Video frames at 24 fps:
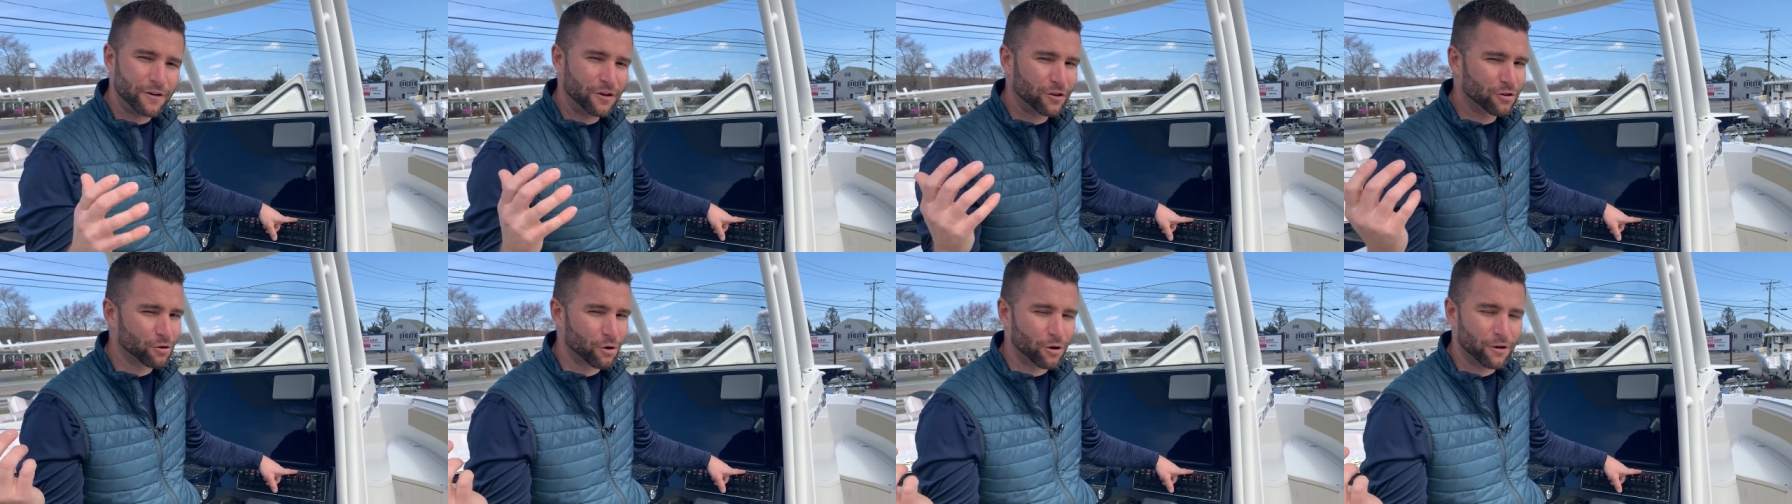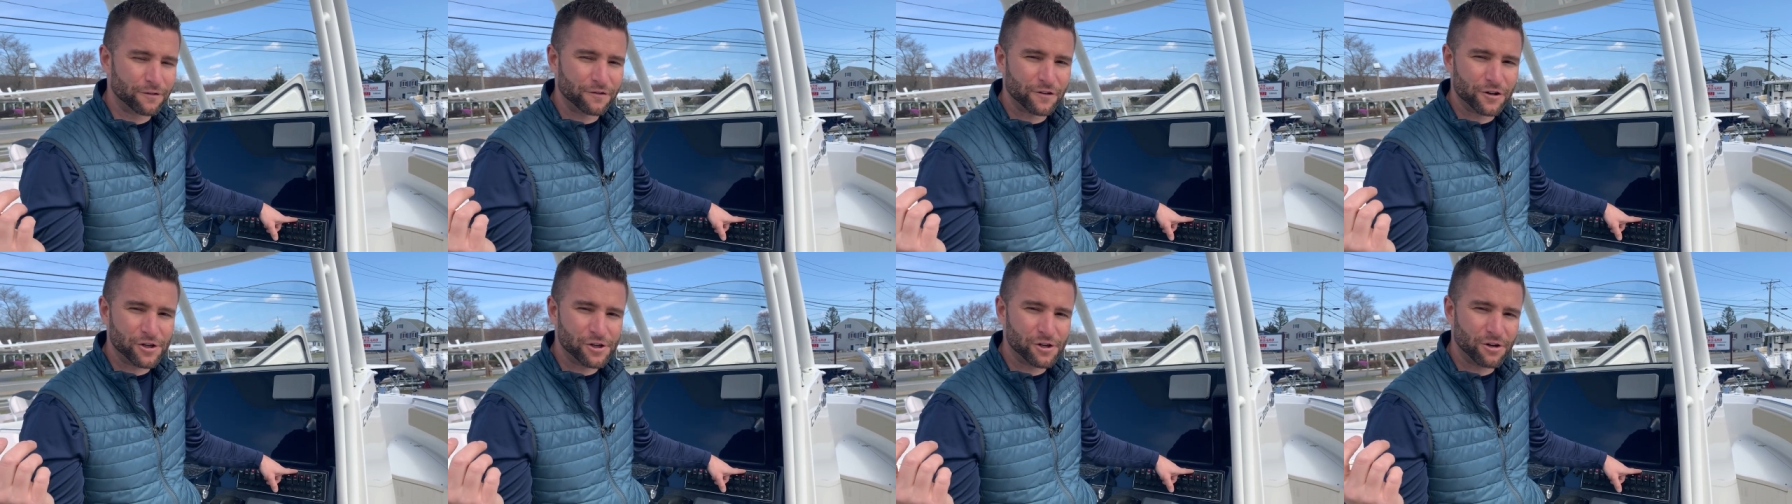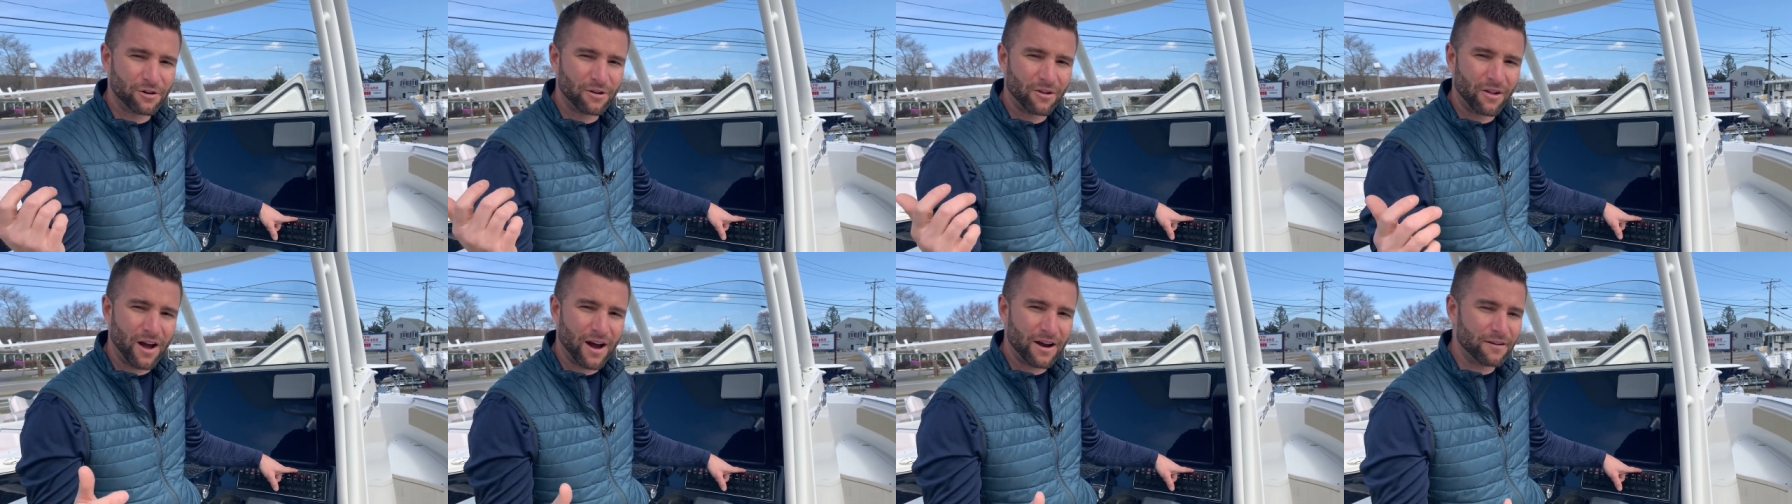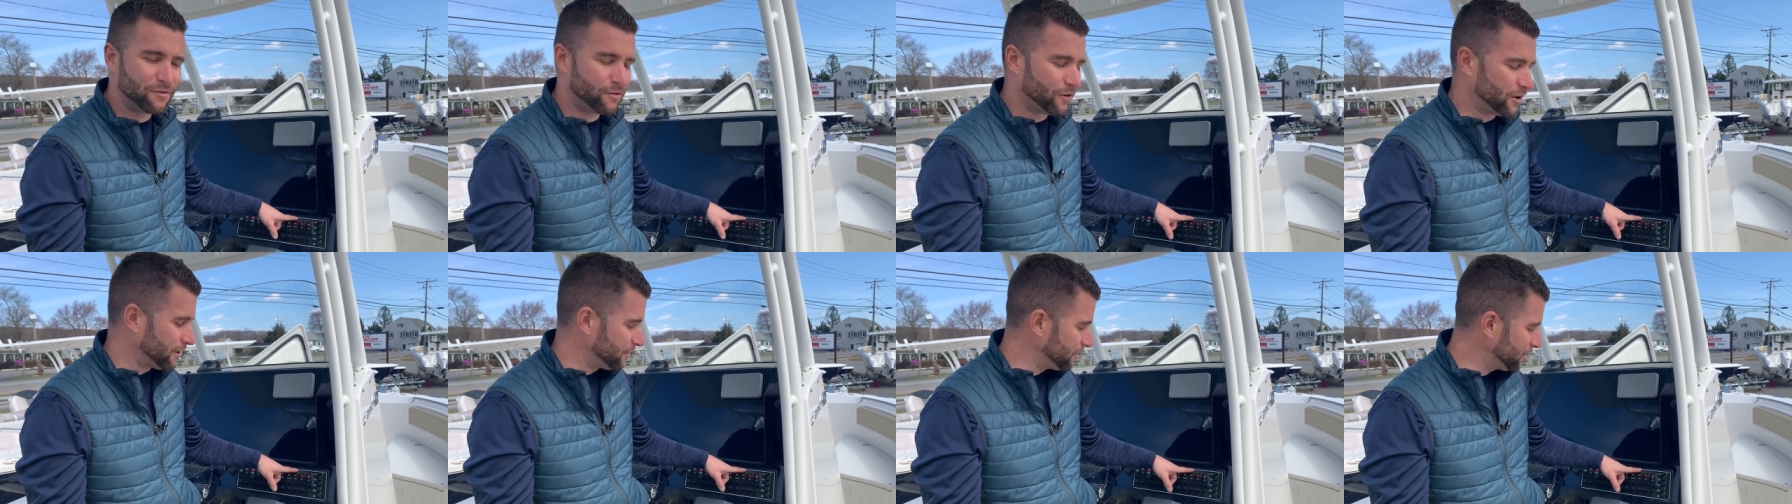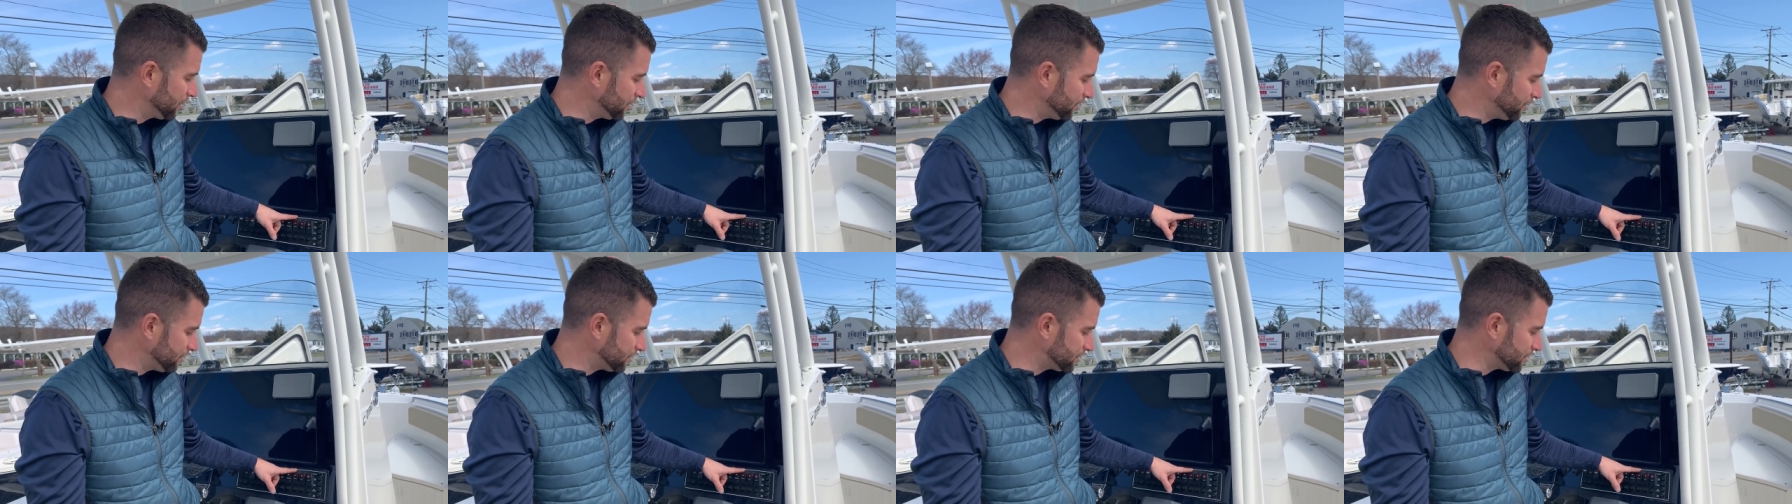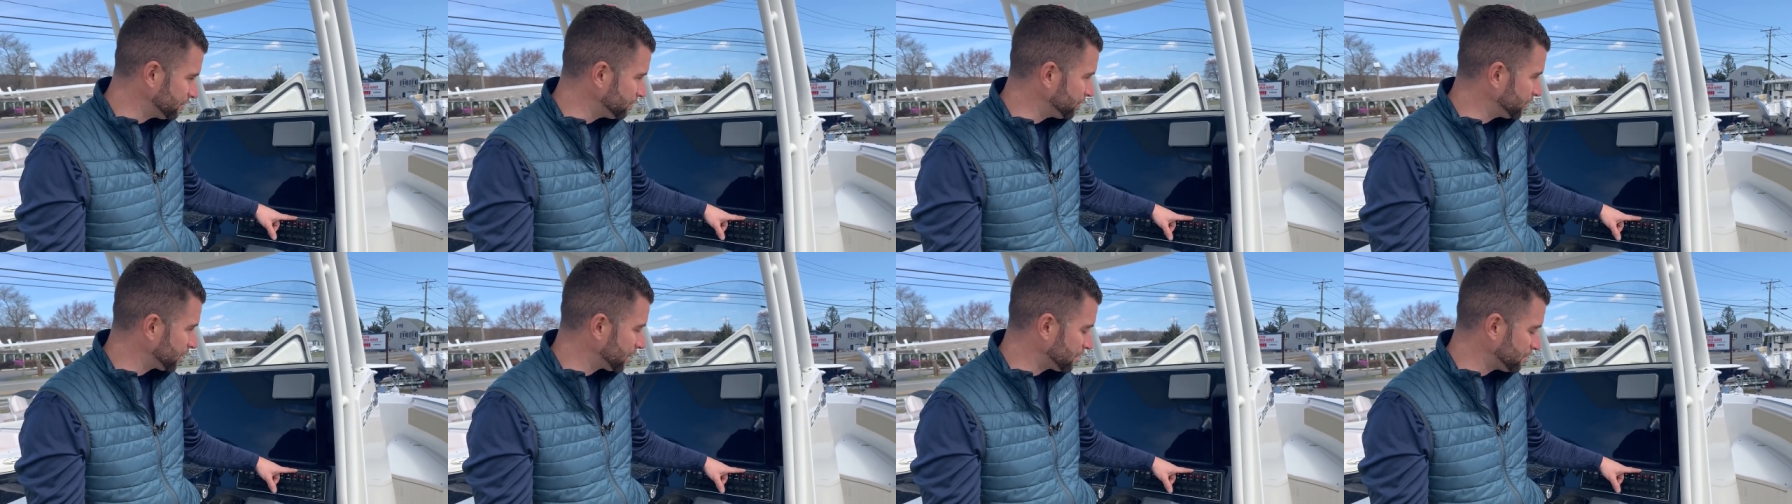you throw a fish in your live well, you
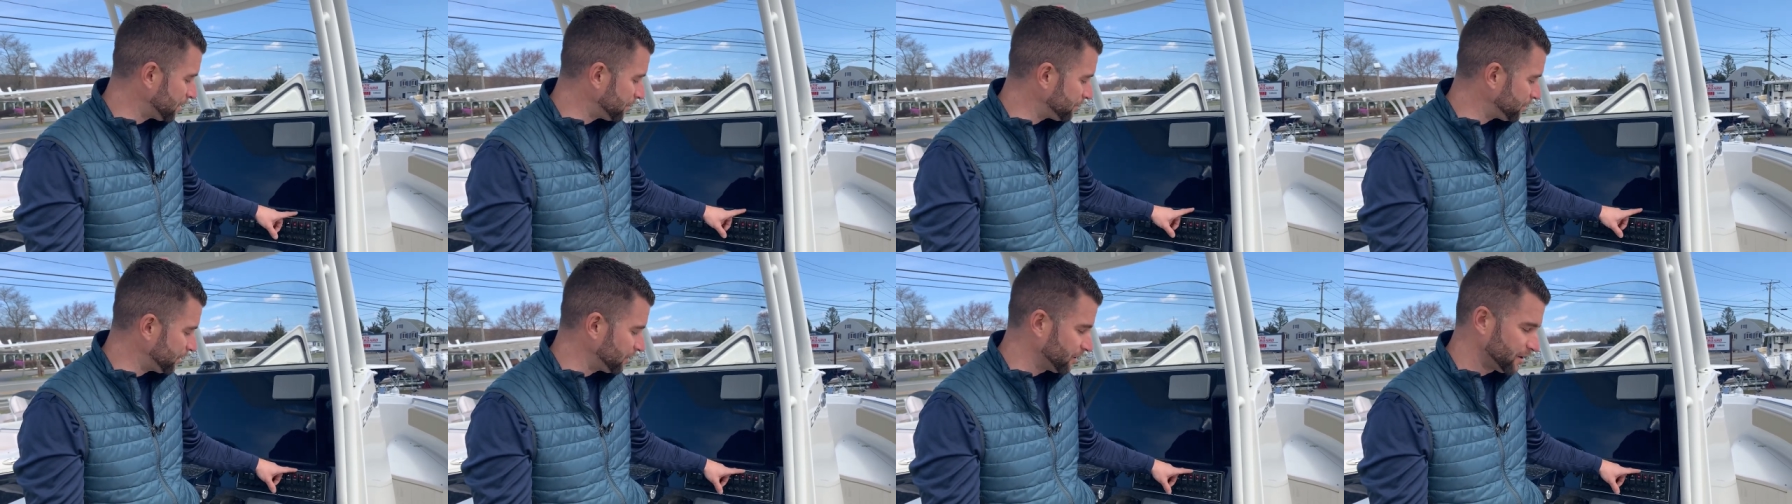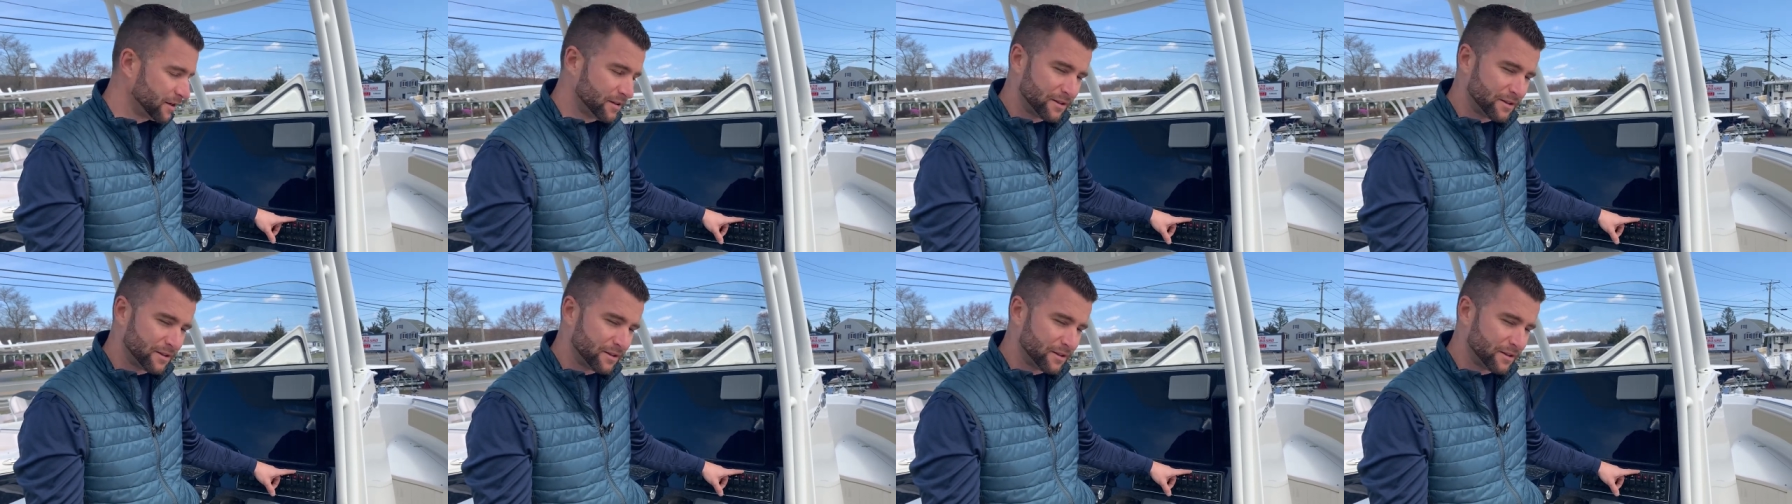simply come up here,